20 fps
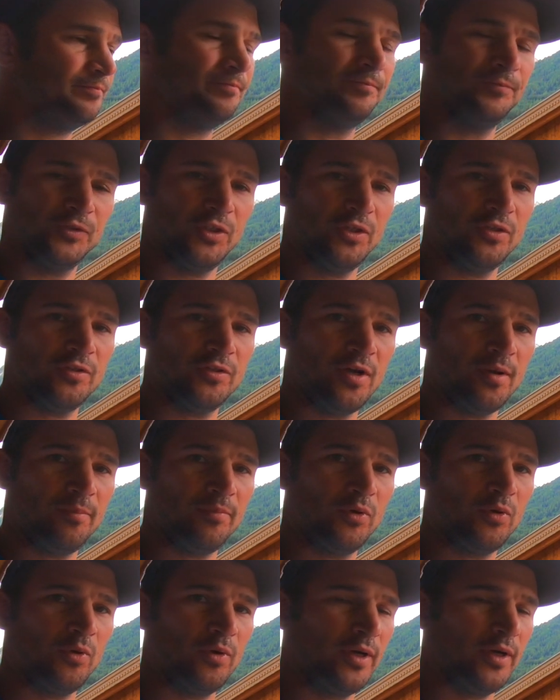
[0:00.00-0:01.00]
It's going to stop
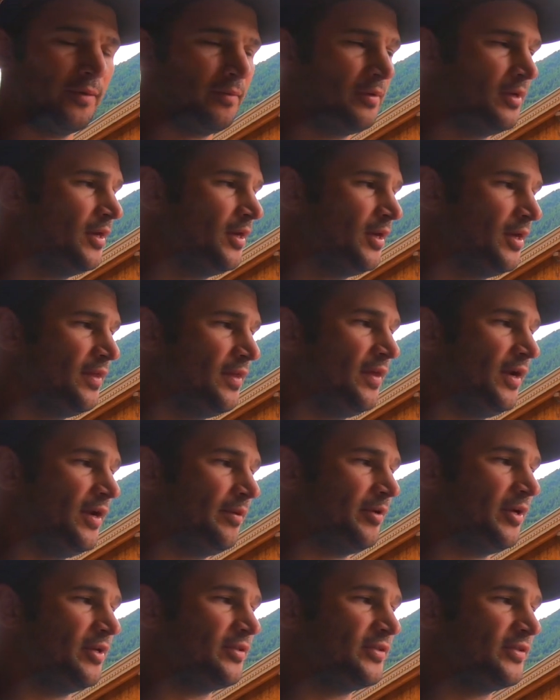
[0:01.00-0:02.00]
recording. Then I'm
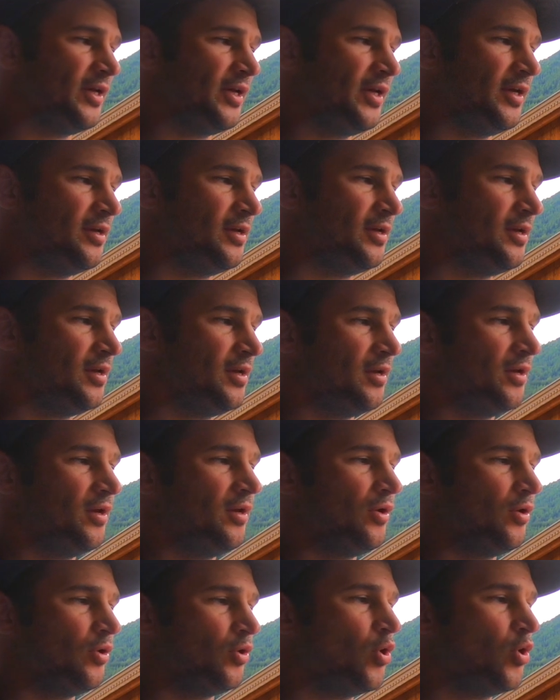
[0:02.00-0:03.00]
going to say
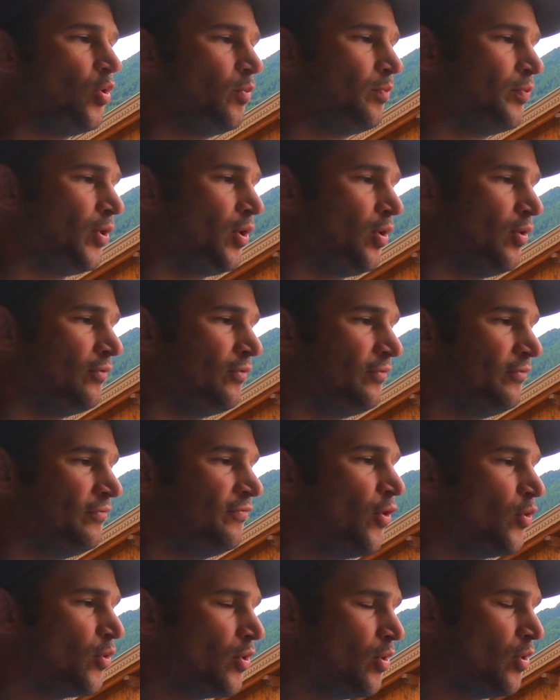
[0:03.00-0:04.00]
GoPro,
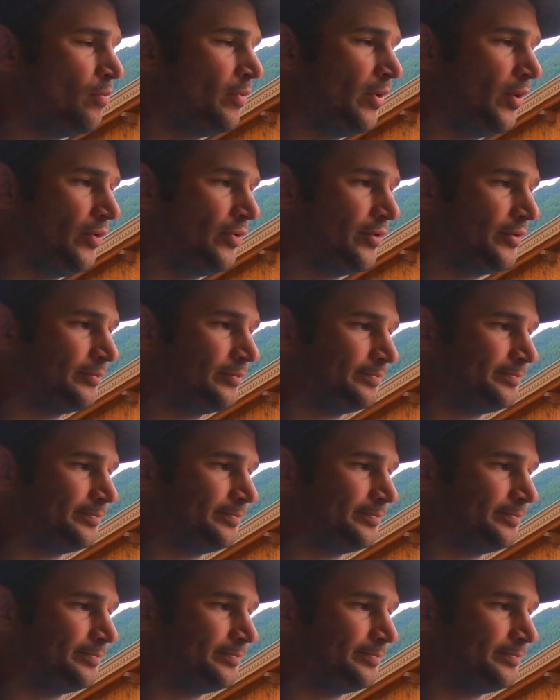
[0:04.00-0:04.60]
photo mode.